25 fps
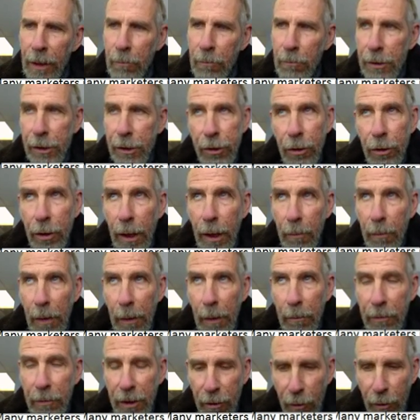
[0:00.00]
But you'll come
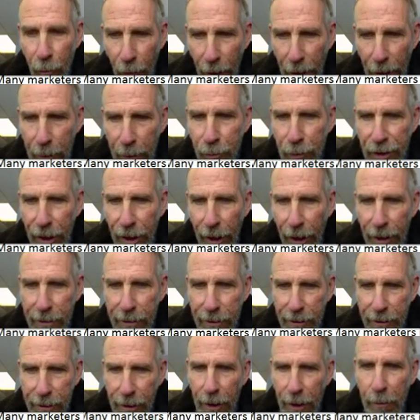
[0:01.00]
up to the
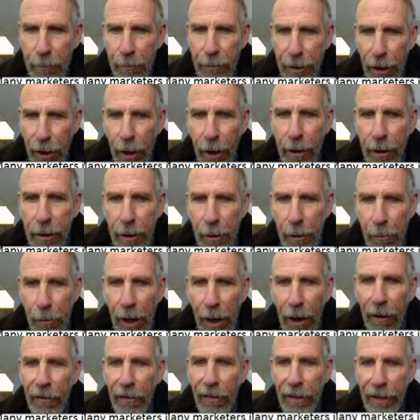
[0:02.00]
websites that I'm talking
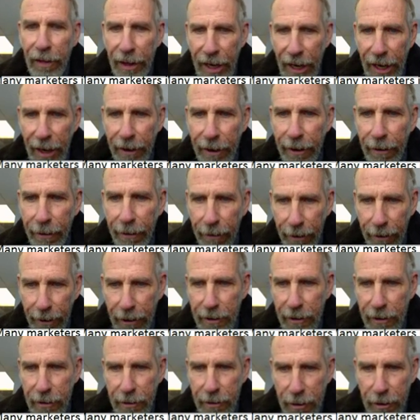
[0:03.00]
about there
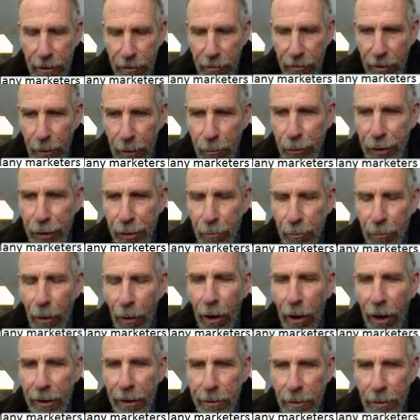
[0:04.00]
in the description
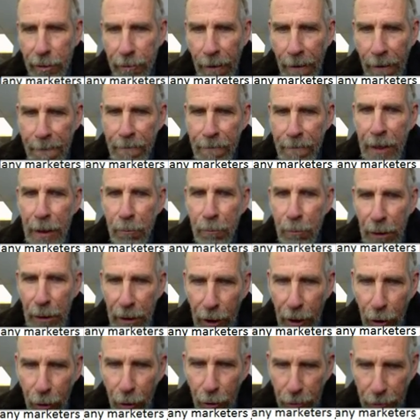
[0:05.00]
box
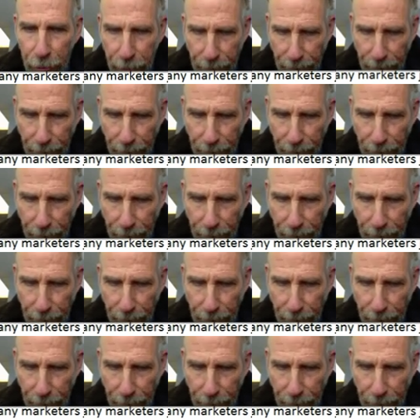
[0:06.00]
below.